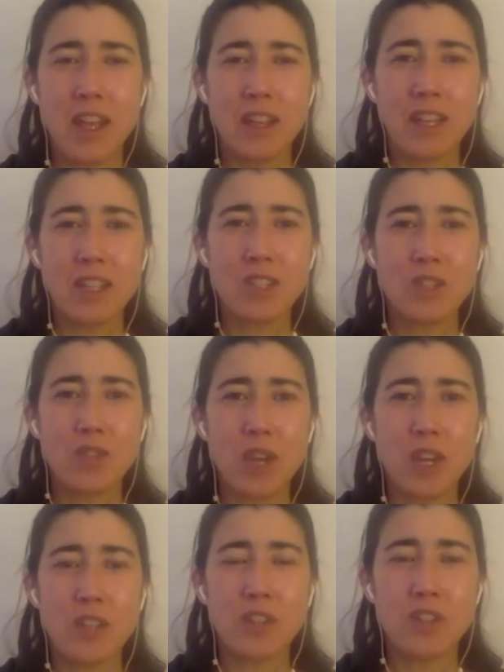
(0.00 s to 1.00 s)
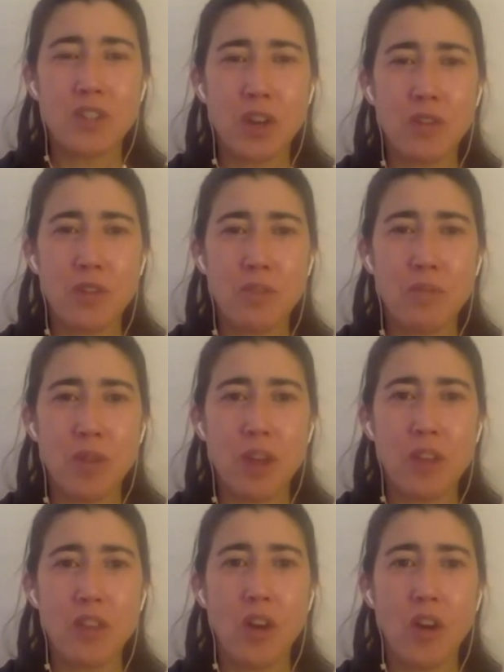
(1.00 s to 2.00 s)
Let's try to start the
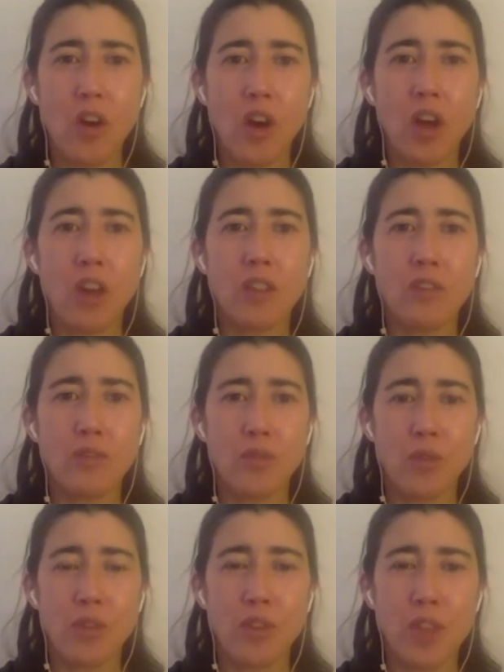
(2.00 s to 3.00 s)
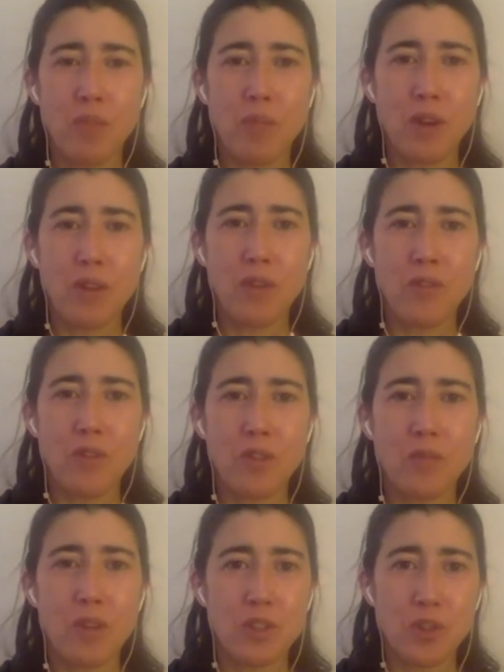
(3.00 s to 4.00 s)
breath on the fourth lumbar
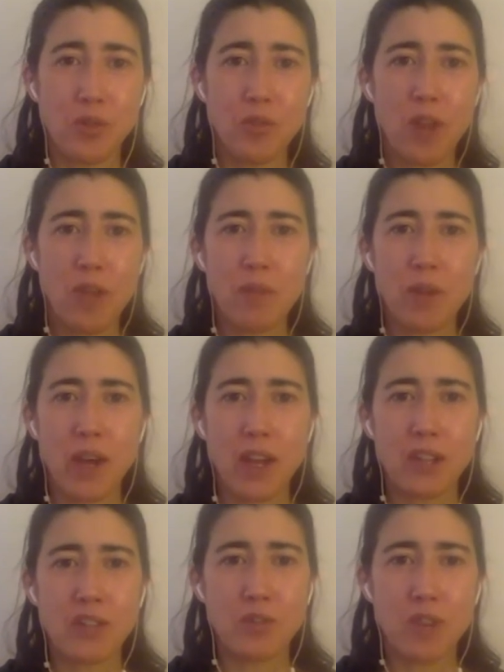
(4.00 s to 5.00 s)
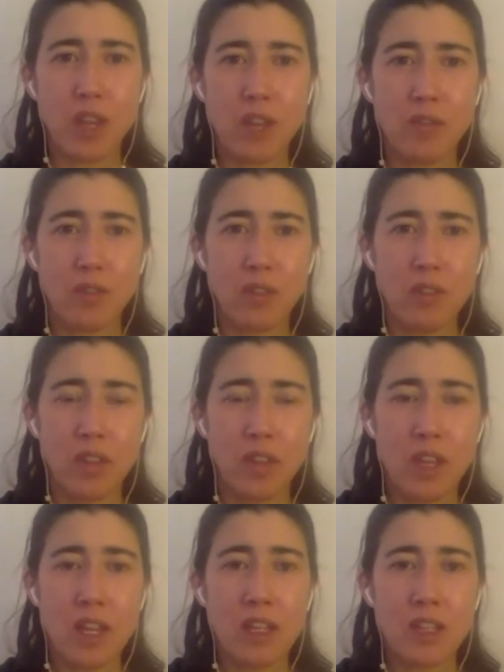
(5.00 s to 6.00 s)
vertebra. So right behind your navel.
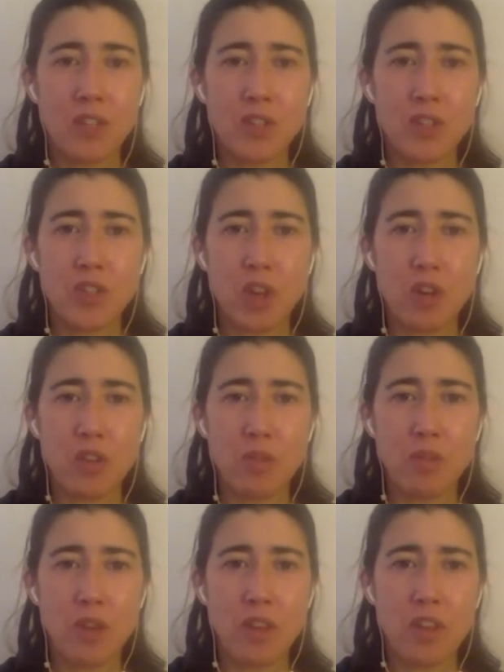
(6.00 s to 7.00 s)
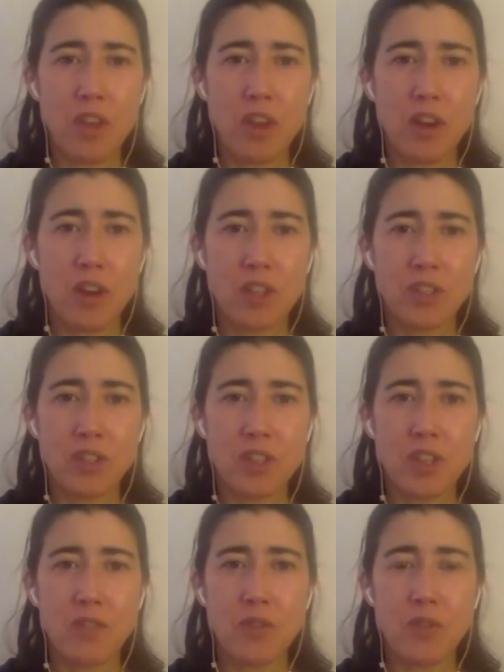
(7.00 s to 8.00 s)
Let's start the breath there and
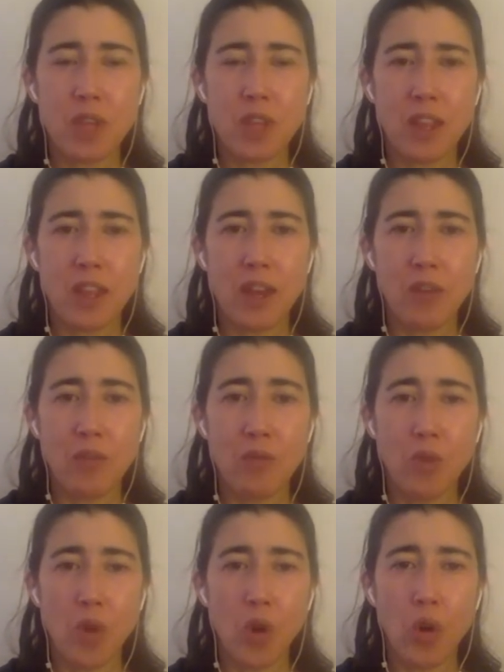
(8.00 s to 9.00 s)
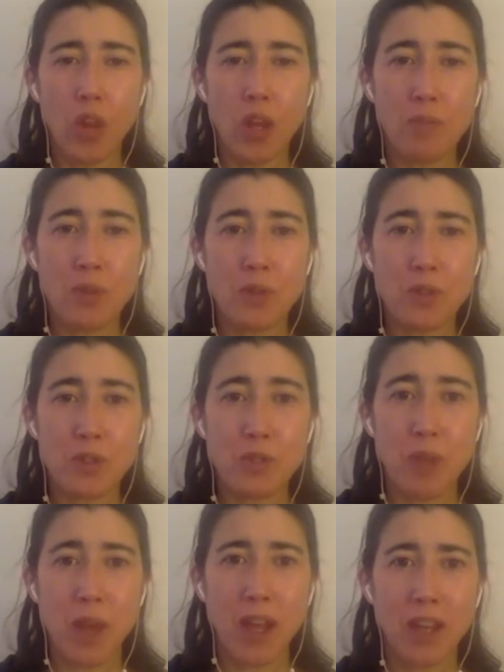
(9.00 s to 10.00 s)
see if you can let it roll up your
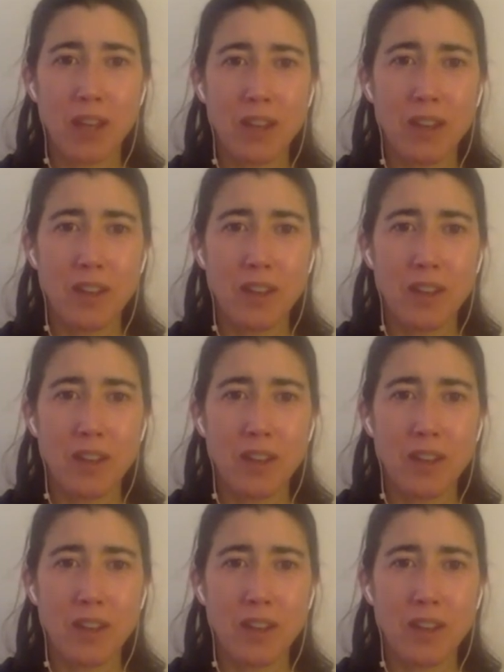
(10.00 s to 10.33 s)
spine.